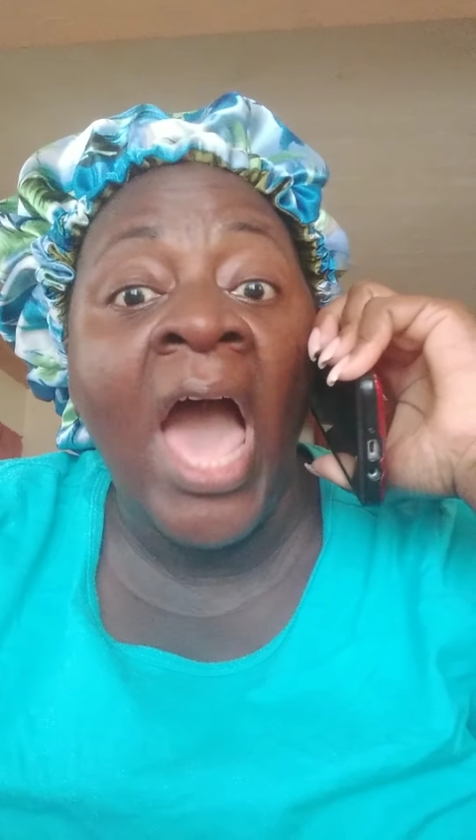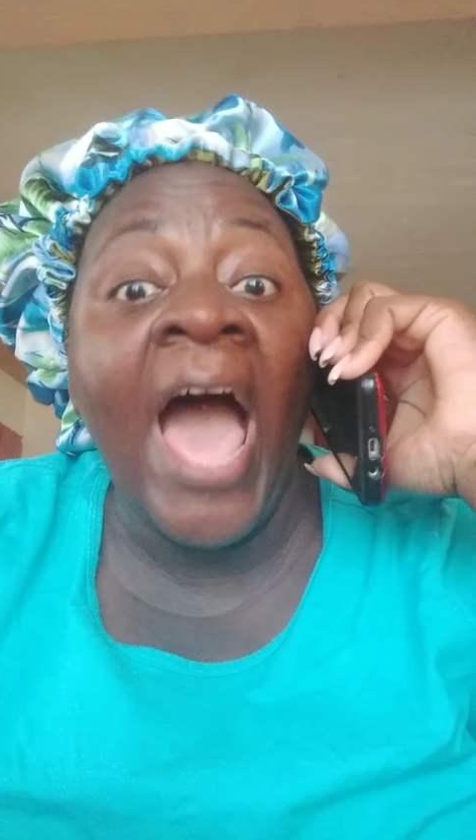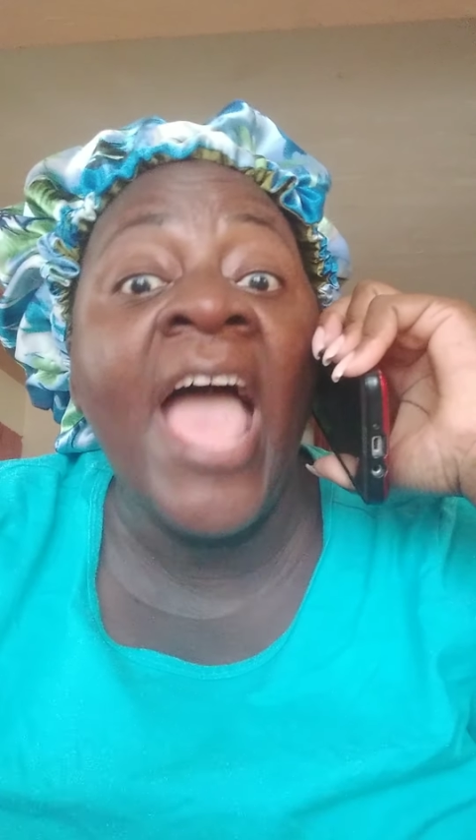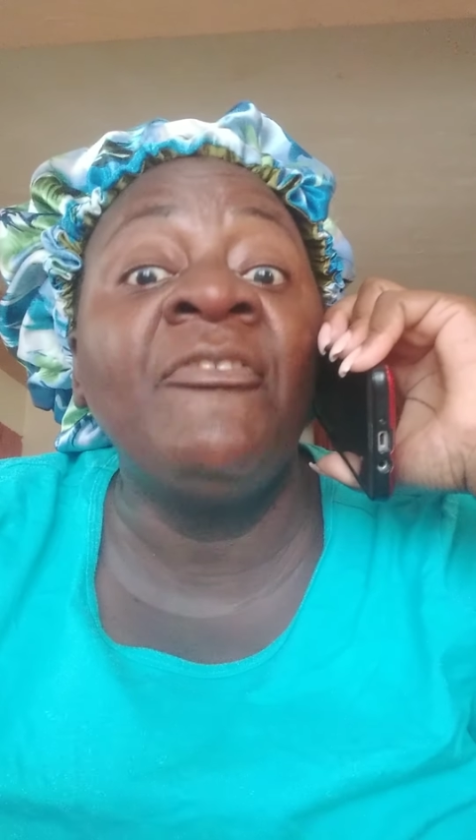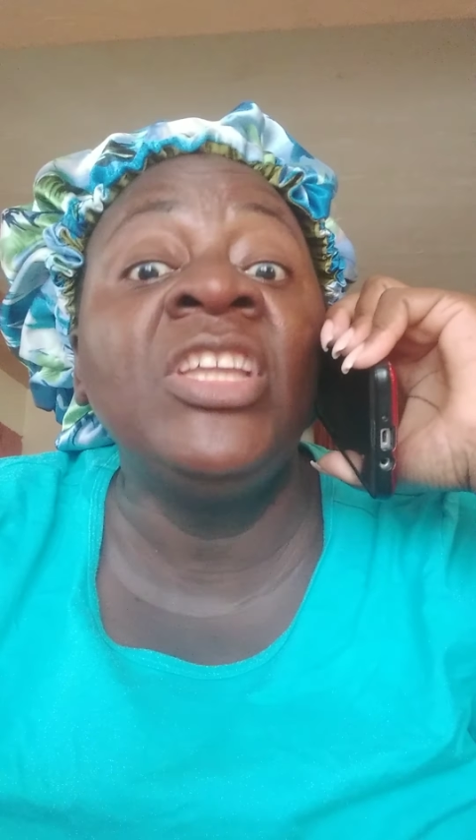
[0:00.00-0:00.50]

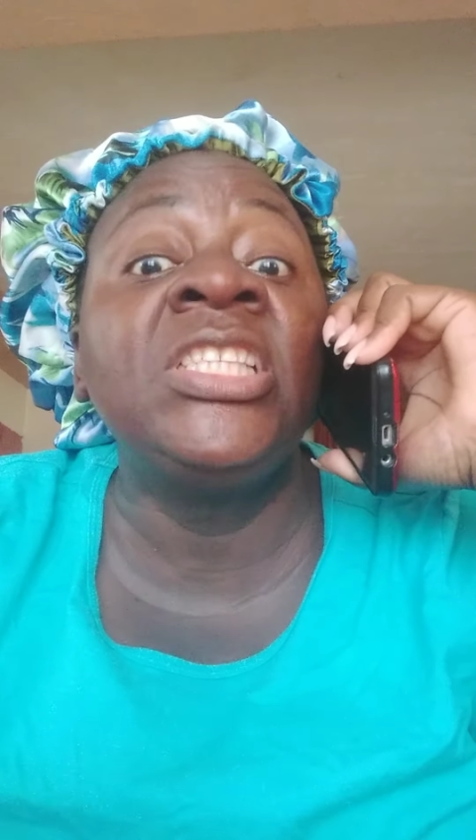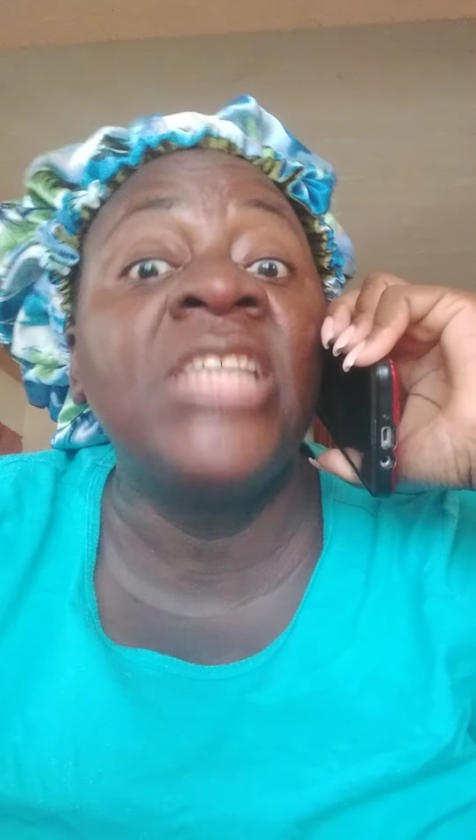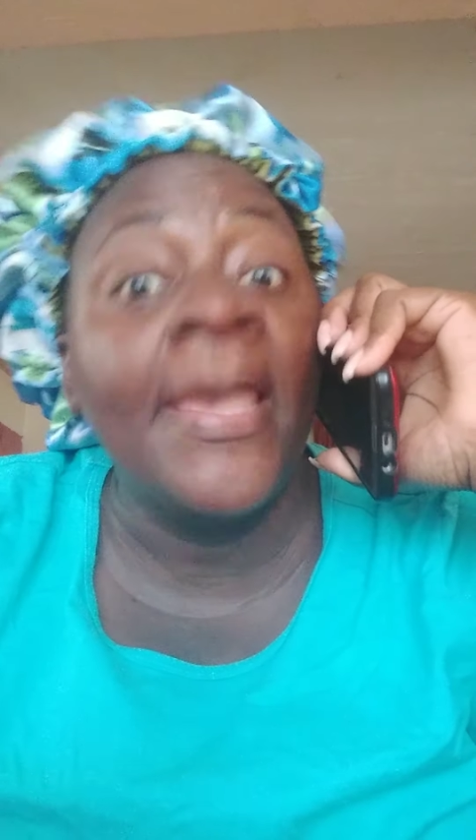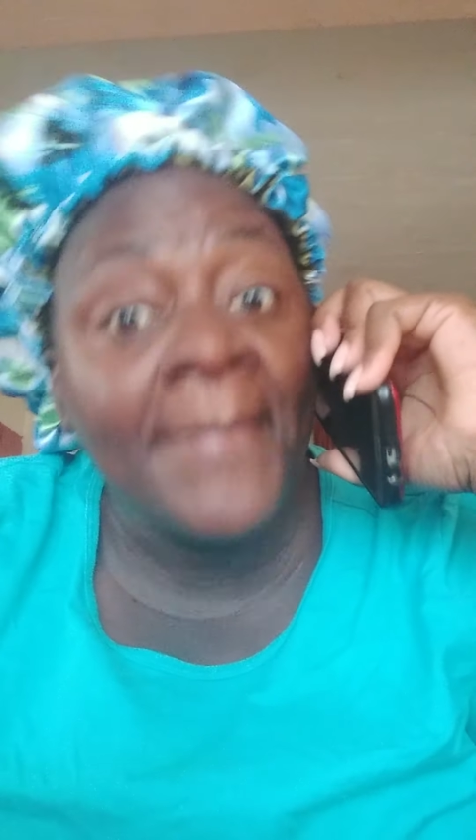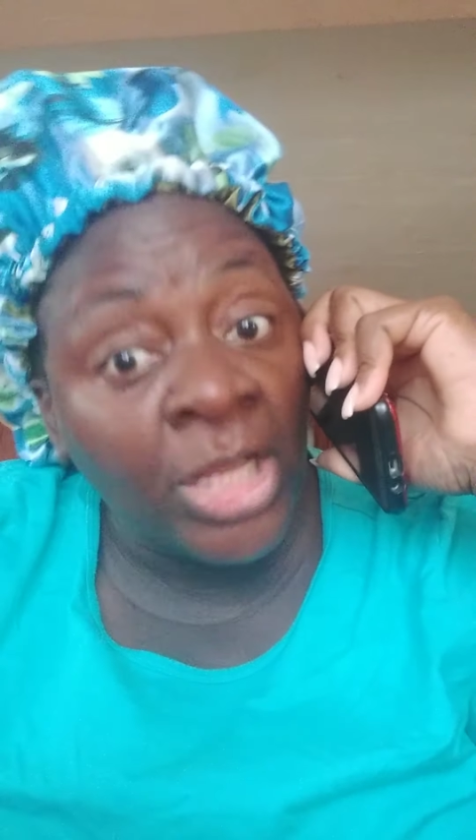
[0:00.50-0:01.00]
I every
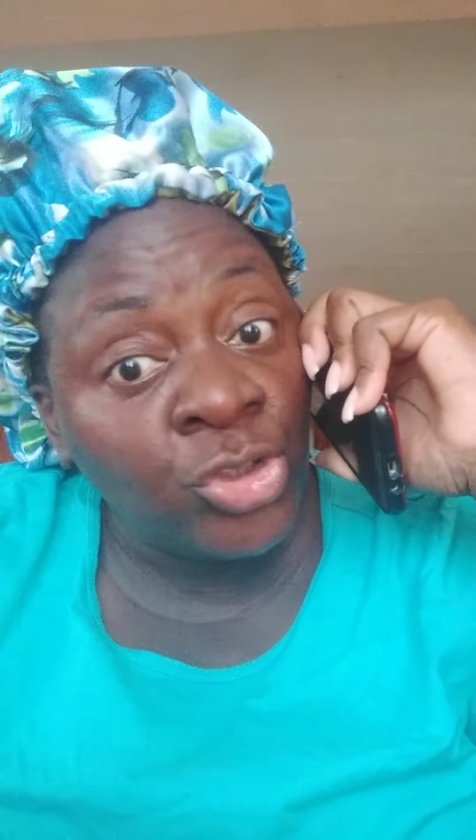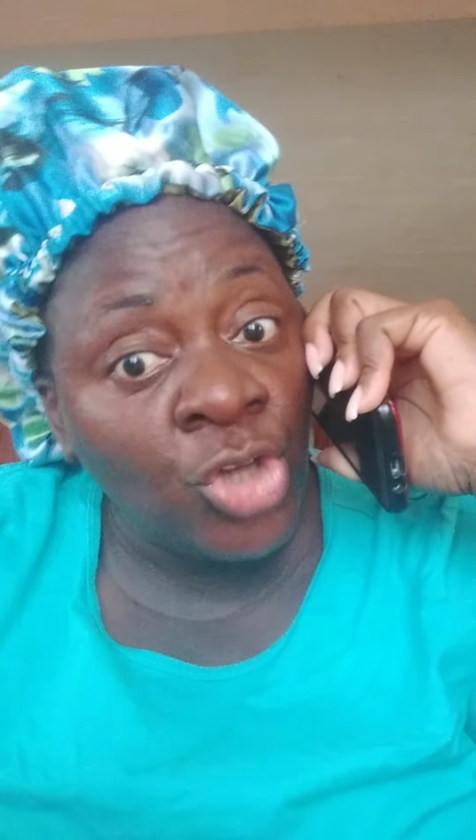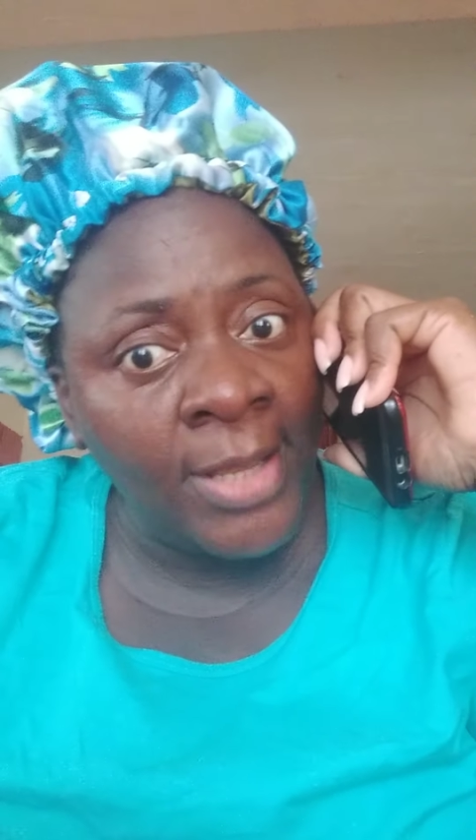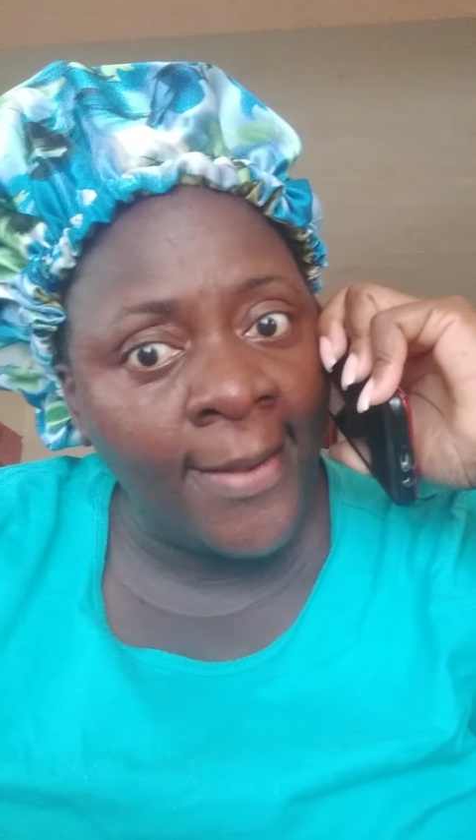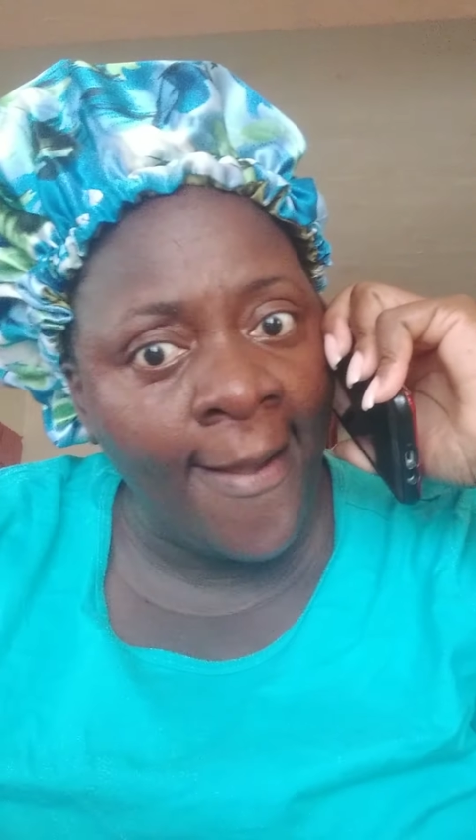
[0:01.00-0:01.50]
day me a
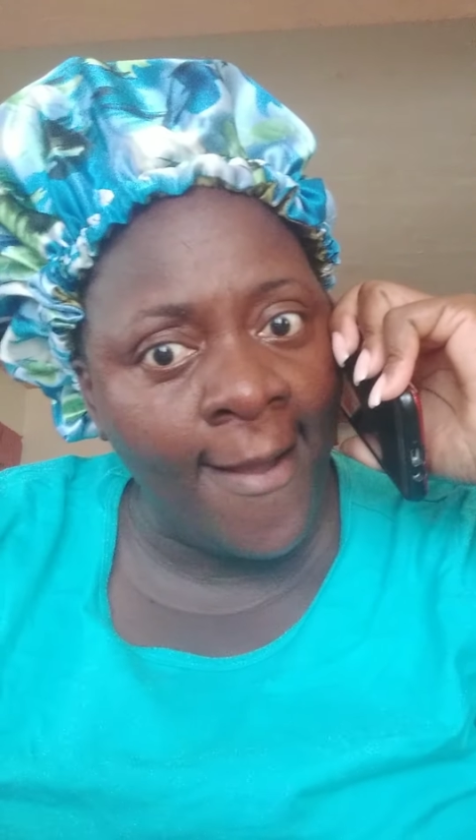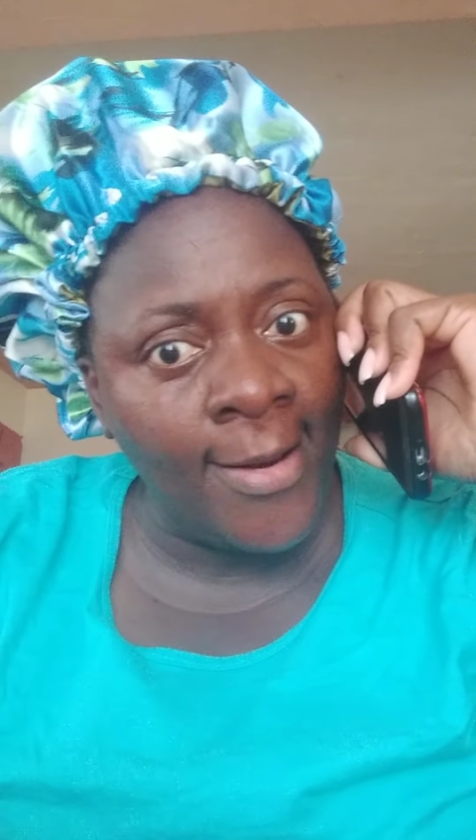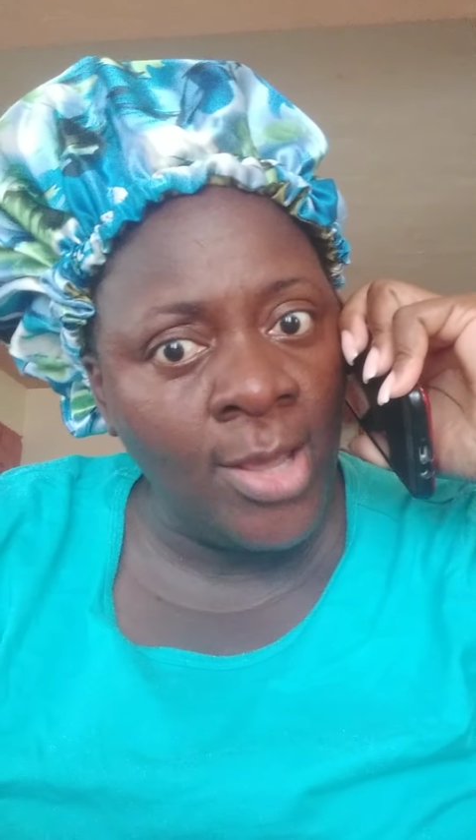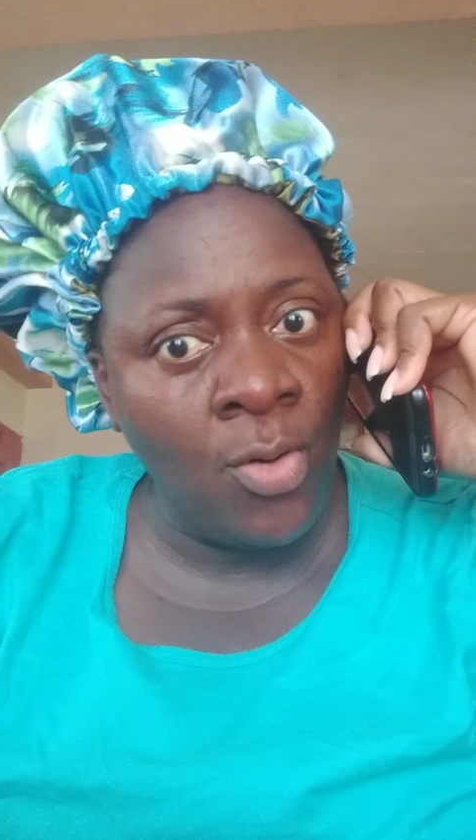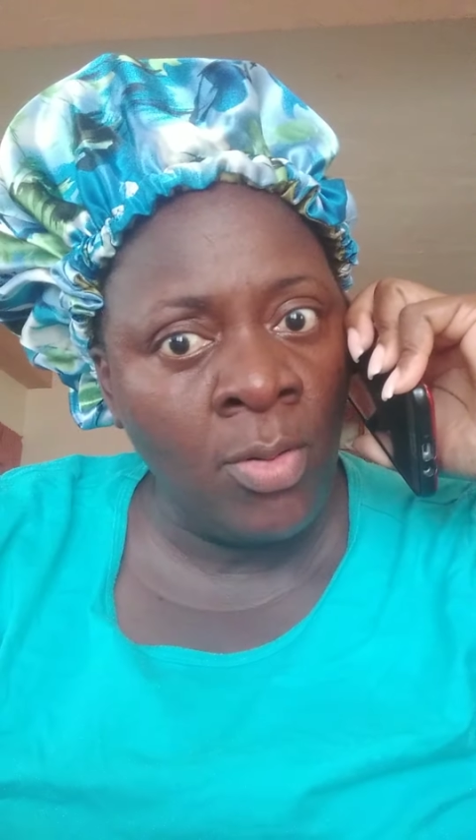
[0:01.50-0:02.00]
try
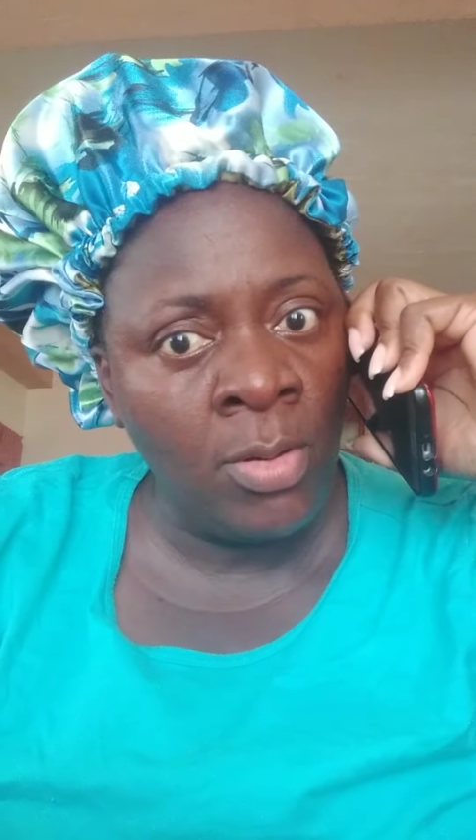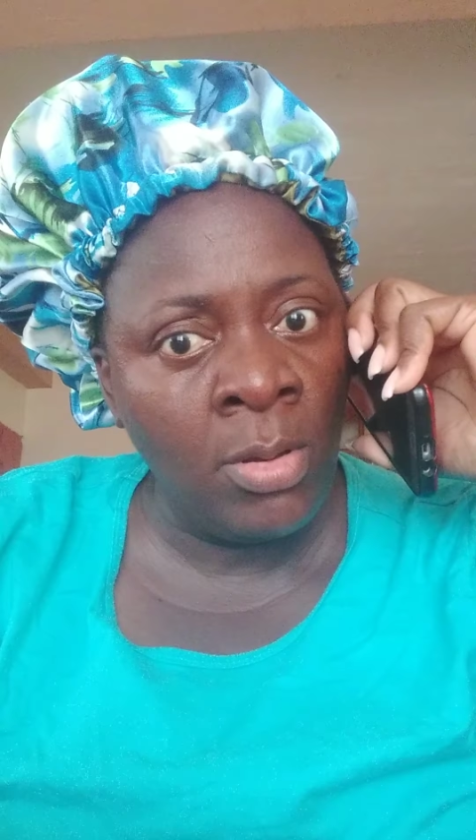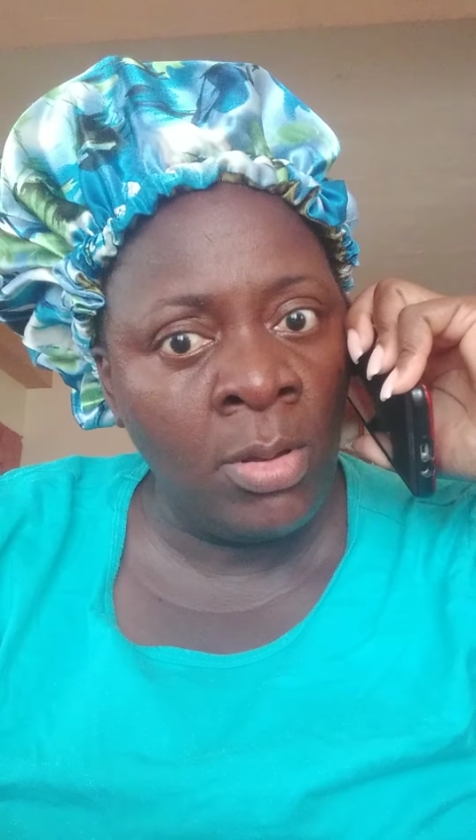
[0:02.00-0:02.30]
call you.